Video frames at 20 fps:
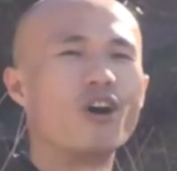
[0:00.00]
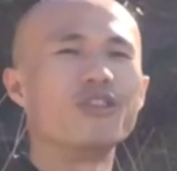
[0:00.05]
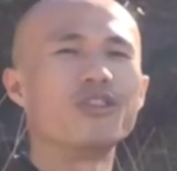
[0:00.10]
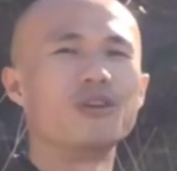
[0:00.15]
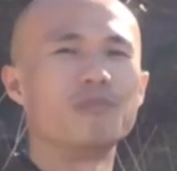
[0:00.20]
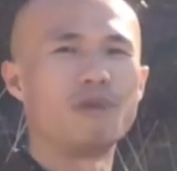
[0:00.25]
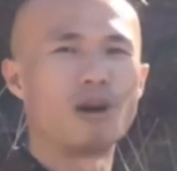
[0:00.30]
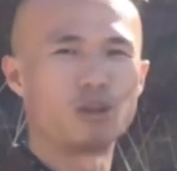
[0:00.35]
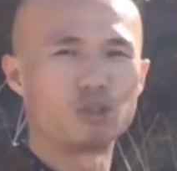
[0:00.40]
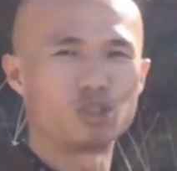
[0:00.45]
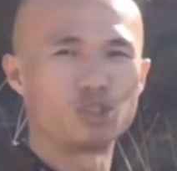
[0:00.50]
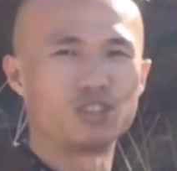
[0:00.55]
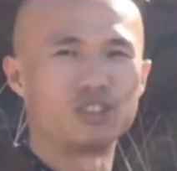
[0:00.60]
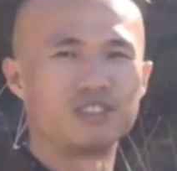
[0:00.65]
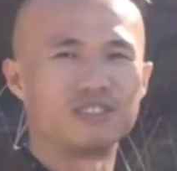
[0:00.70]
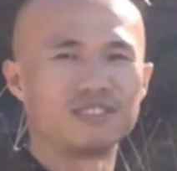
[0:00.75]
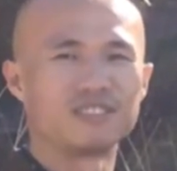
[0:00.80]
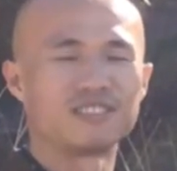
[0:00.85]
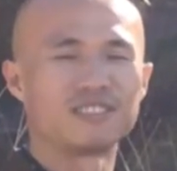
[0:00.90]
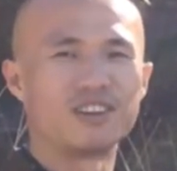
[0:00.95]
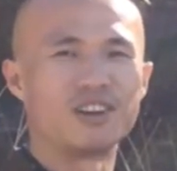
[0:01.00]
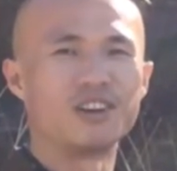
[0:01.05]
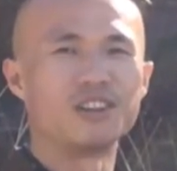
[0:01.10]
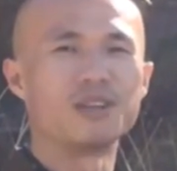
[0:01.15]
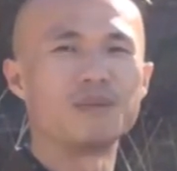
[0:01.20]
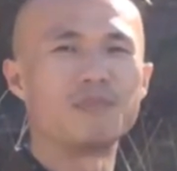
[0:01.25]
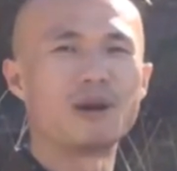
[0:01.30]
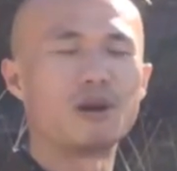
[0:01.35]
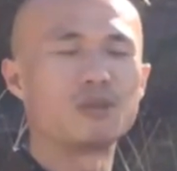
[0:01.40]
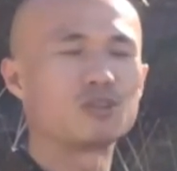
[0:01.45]
the mountain. On
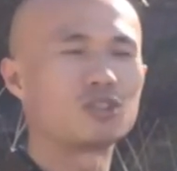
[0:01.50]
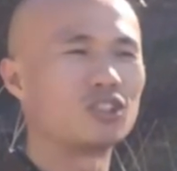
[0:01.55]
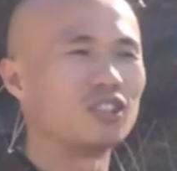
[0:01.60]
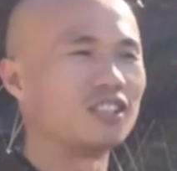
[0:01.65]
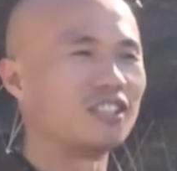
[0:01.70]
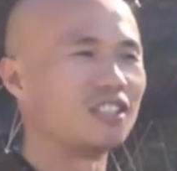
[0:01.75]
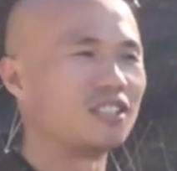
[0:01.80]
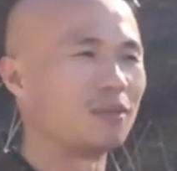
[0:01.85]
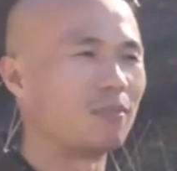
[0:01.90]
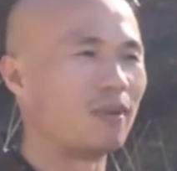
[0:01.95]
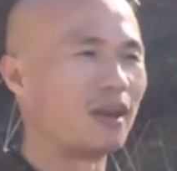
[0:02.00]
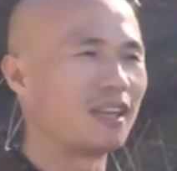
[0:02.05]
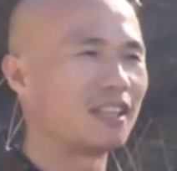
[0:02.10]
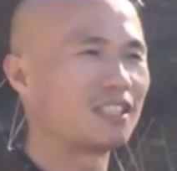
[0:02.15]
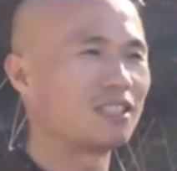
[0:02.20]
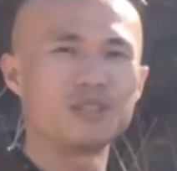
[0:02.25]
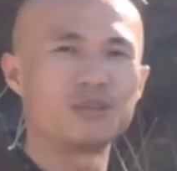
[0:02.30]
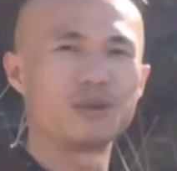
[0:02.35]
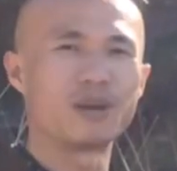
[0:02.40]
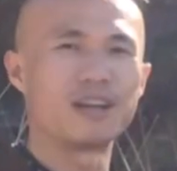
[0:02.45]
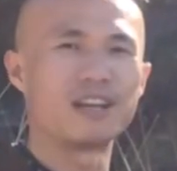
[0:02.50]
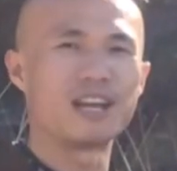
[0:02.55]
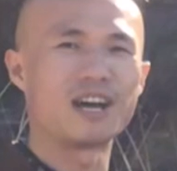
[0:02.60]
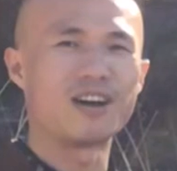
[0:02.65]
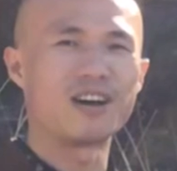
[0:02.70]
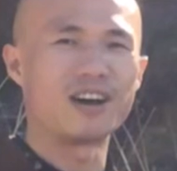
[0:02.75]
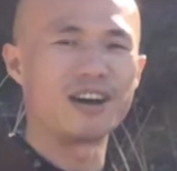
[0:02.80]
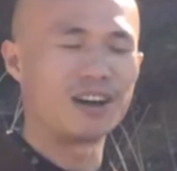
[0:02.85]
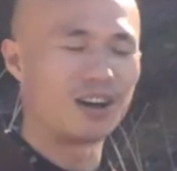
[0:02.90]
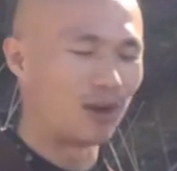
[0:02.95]
the mountain is the best. Right
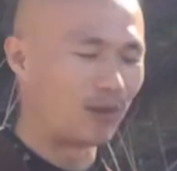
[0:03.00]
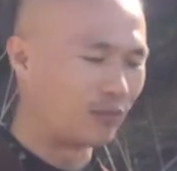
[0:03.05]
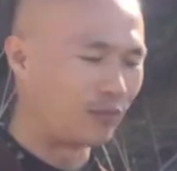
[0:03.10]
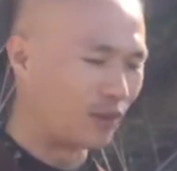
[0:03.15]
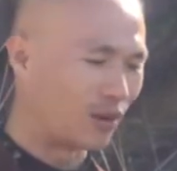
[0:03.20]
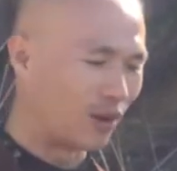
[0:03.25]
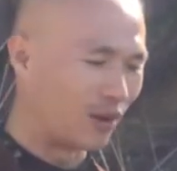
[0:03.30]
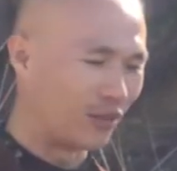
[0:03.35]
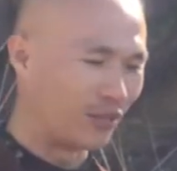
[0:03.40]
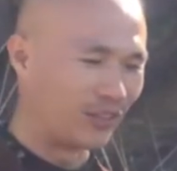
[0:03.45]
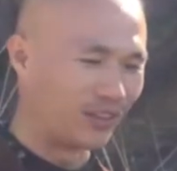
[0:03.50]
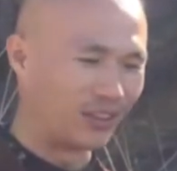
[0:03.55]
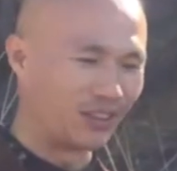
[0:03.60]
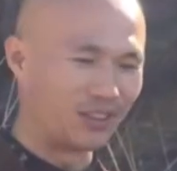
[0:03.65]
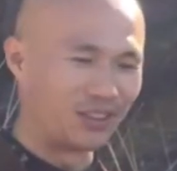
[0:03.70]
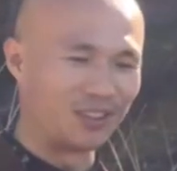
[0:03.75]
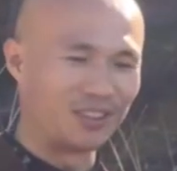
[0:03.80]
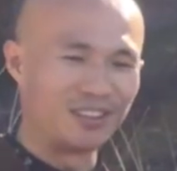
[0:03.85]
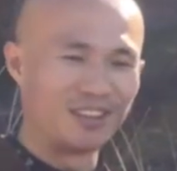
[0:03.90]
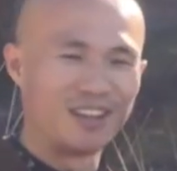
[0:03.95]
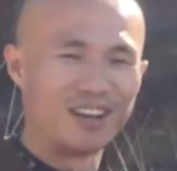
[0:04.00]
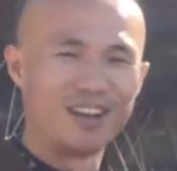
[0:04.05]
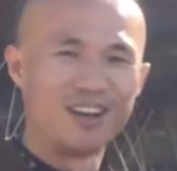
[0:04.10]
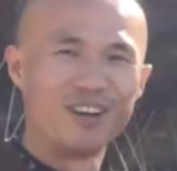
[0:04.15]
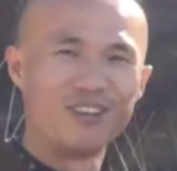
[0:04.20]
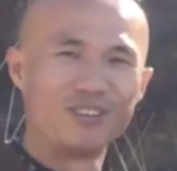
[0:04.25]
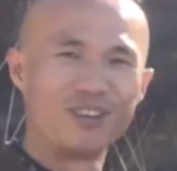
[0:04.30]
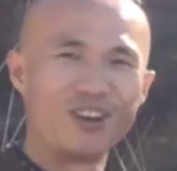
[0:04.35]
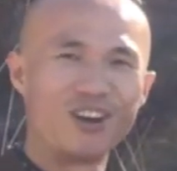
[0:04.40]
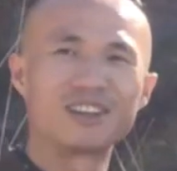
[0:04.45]
now I am on the
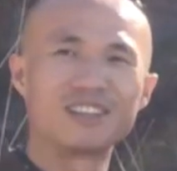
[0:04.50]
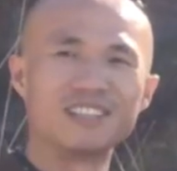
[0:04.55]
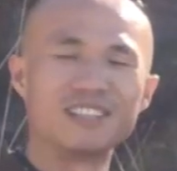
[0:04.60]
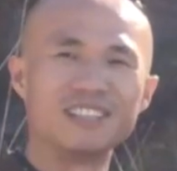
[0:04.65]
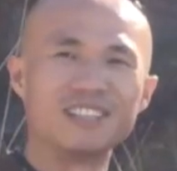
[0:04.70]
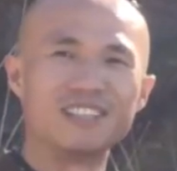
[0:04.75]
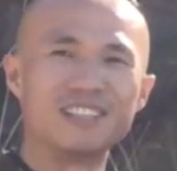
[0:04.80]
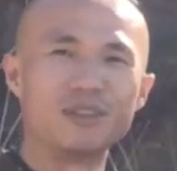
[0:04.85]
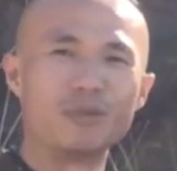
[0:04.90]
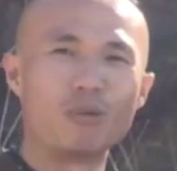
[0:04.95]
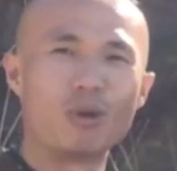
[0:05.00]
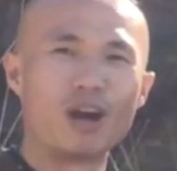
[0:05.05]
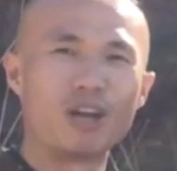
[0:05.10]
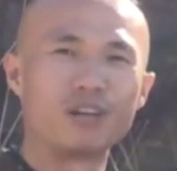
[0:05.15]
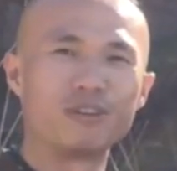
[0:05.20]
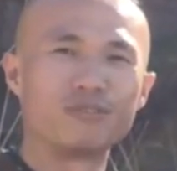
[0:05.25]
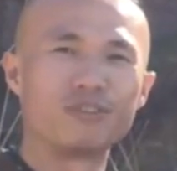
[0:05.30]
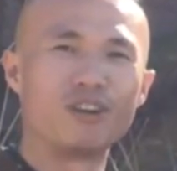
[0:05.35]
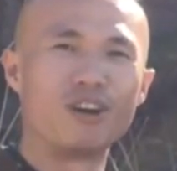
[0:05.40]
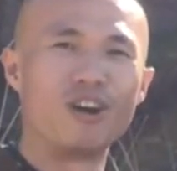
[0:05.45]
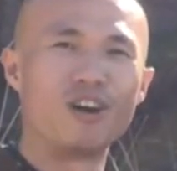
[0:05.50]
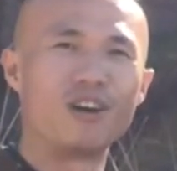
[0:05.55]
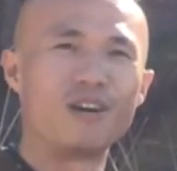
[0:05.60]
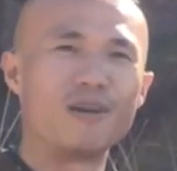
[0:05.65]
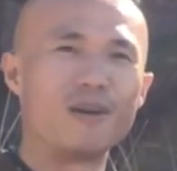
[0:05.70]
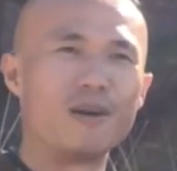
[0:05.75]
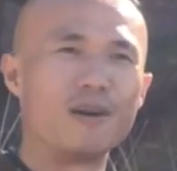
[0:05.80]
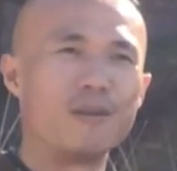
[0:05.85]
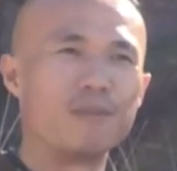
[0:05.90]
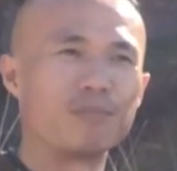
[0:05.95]
rock near the waterfall
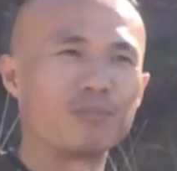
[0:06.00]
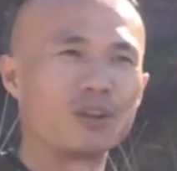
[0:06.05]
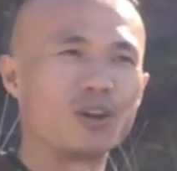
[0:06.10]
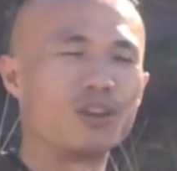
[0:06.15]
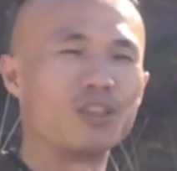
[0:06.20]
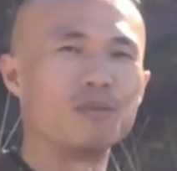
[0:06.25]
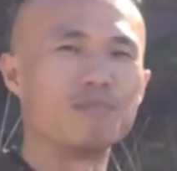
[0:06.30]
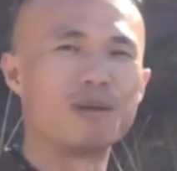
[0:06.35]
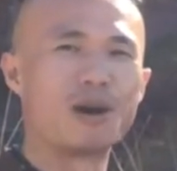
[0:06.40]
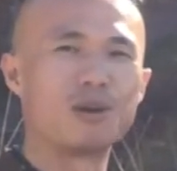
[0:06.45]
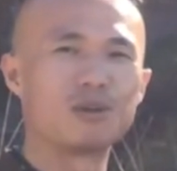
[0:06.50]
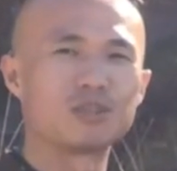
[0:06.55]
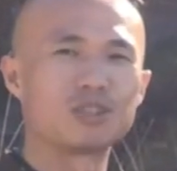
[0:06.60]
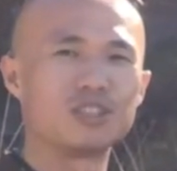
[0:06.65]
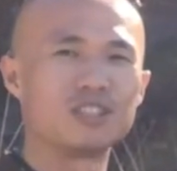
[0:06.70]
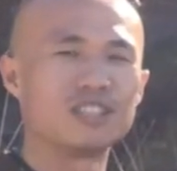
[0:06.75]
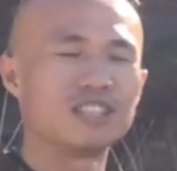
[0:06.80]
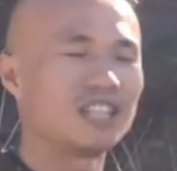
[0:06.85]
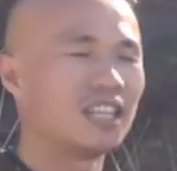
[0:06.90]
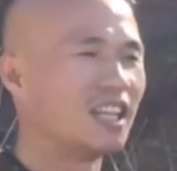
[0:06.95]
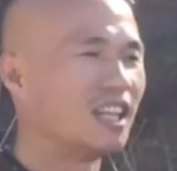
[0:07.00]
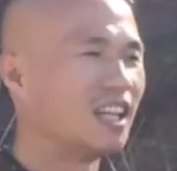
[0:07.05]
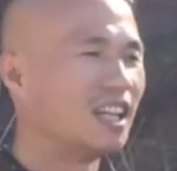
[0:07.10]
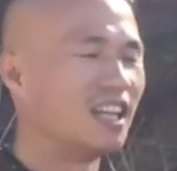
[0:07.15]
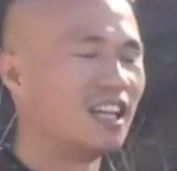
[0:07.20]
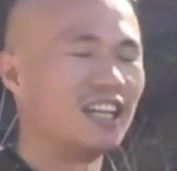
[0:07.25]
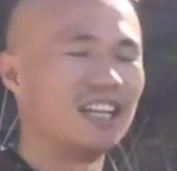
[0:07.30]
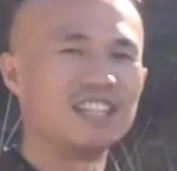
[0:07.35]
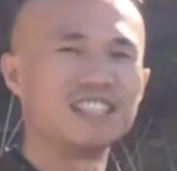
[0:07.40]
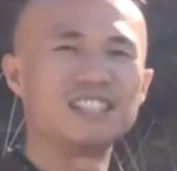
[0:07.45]
uh, on the mountain,
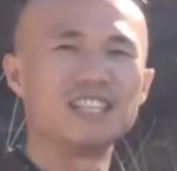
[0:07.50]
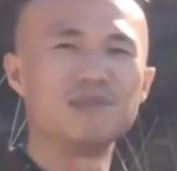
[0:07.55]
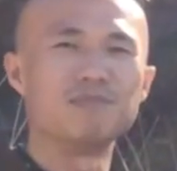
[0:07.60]
hidden